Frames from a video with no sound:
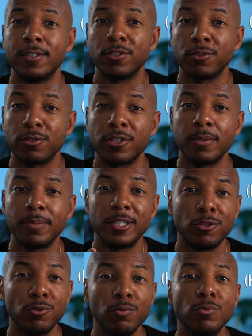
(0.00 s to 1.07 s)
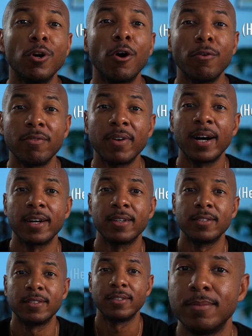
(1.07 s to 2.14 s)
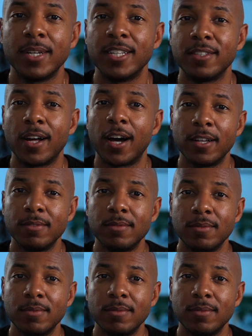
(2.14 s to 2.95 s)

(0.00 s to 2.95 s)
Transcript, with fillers: So should it be shu toe fa? It's not.